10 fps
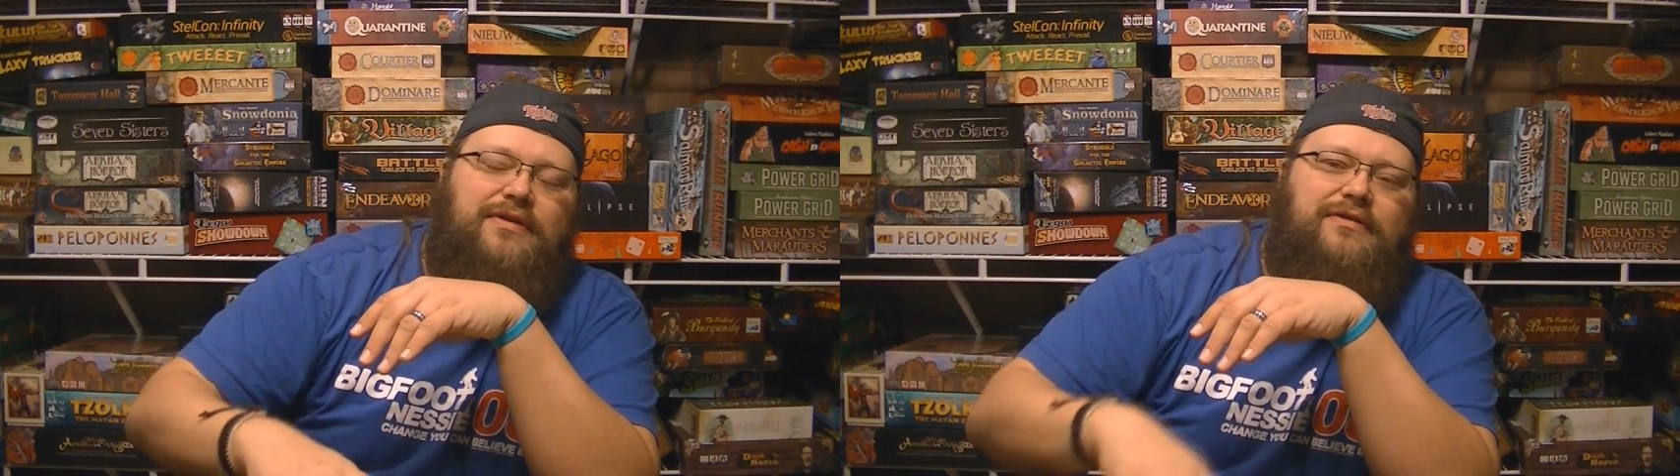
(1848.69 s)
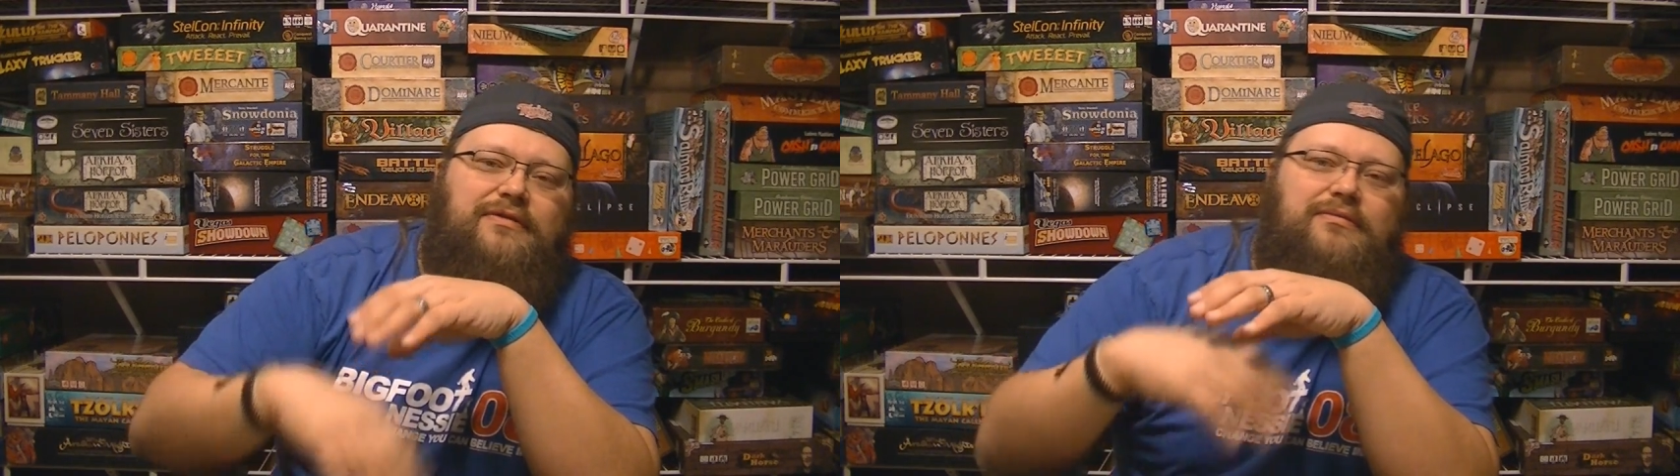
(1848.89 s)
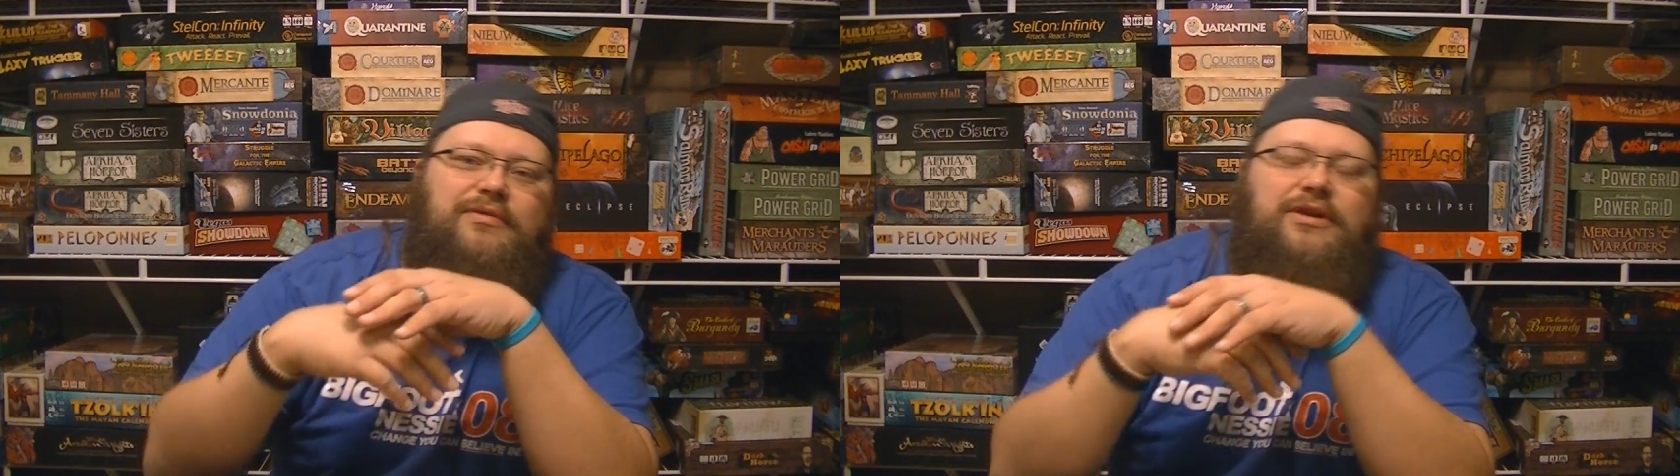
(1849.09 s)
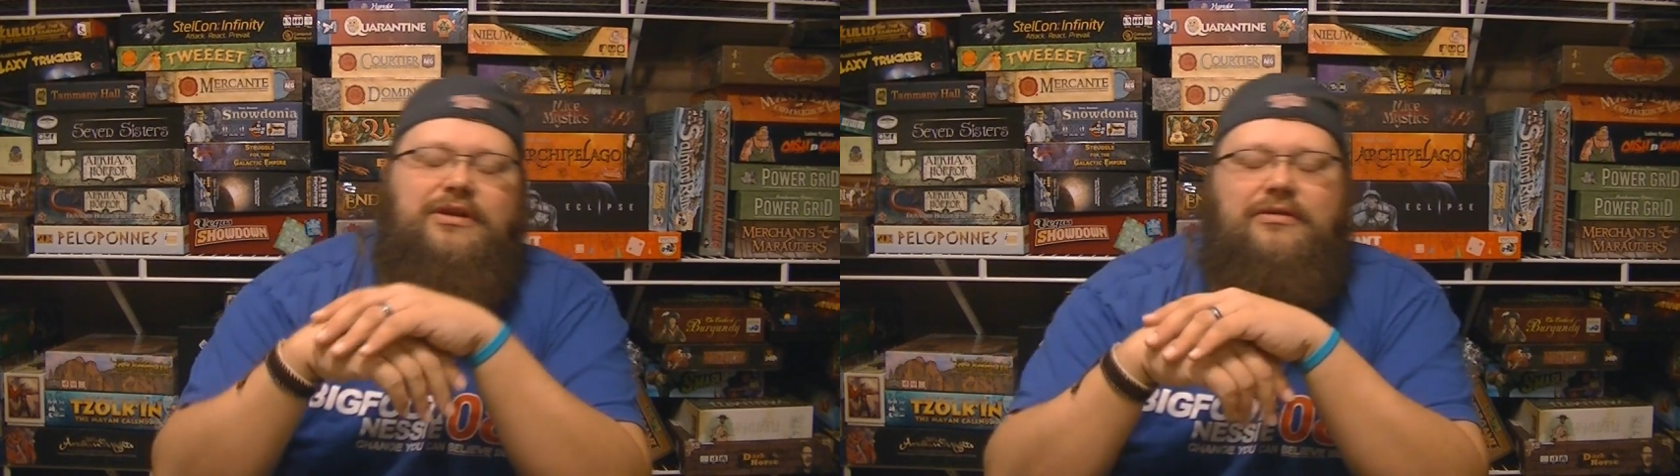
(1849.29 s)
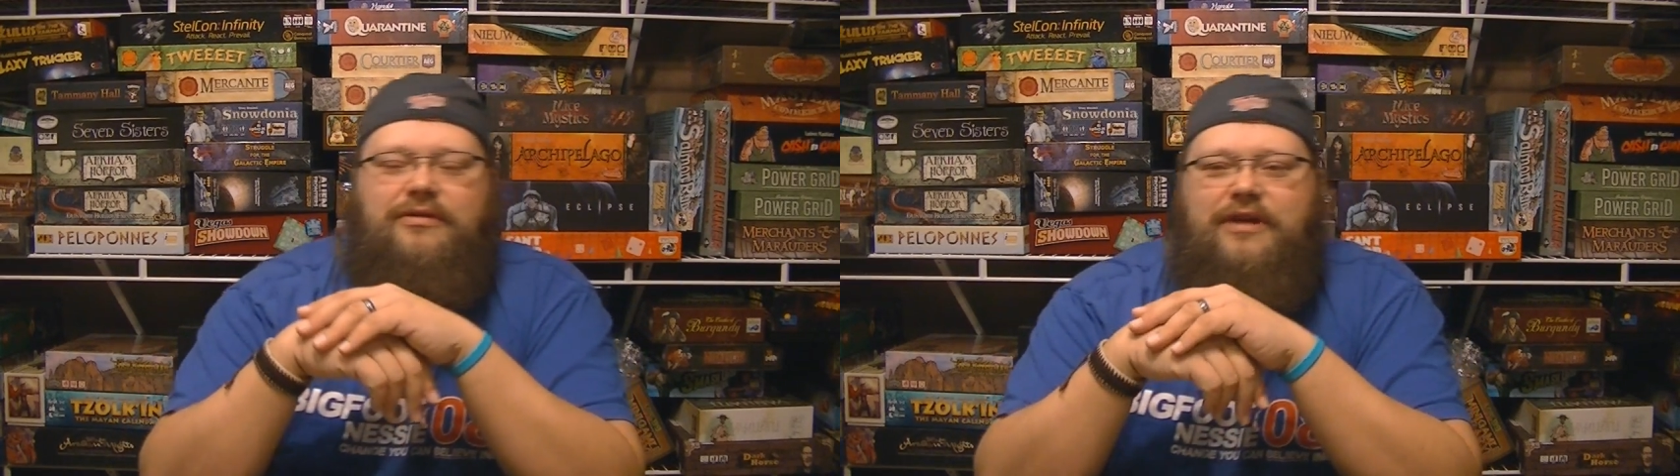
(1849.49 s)
this
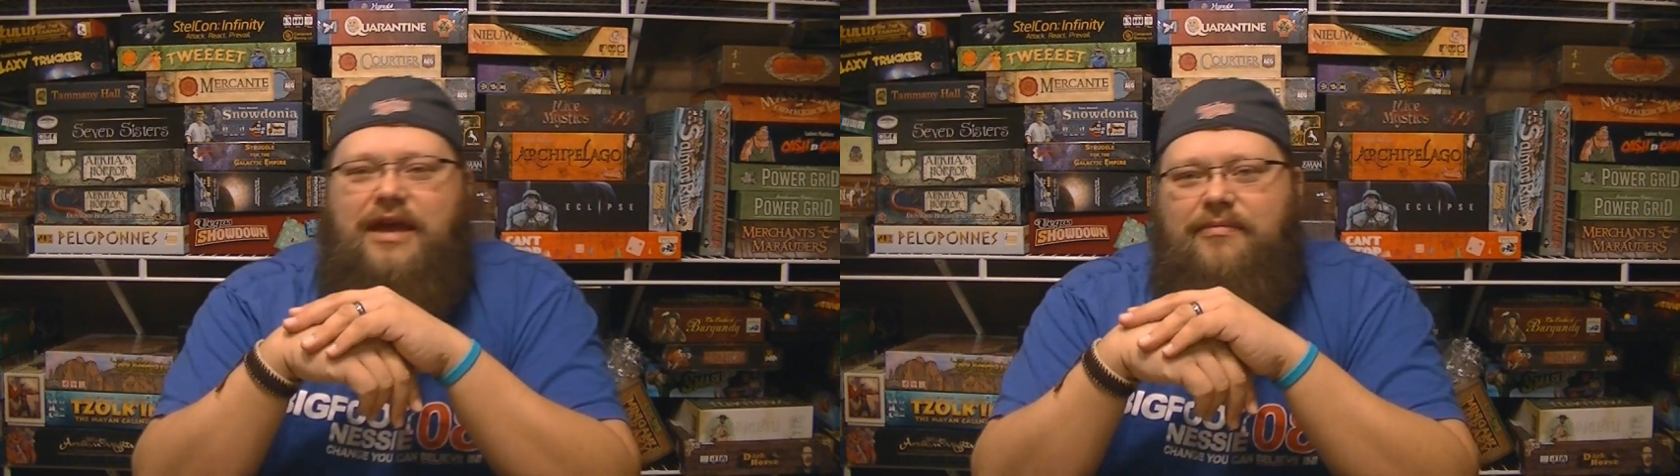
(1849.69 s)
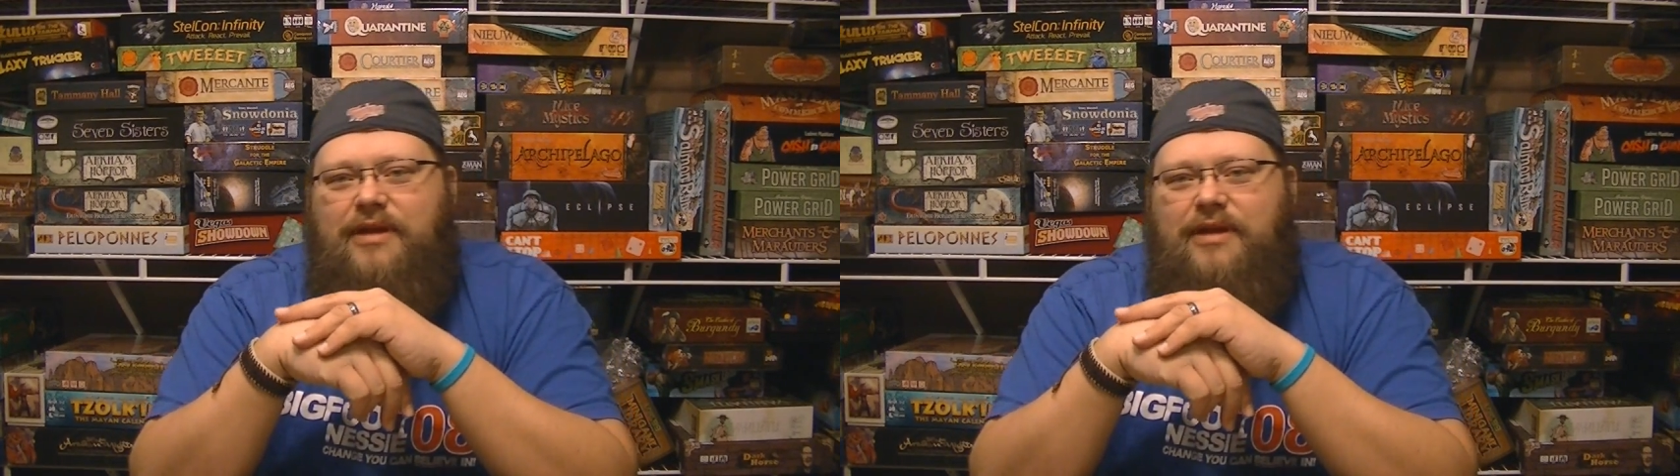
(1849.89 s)
particular game.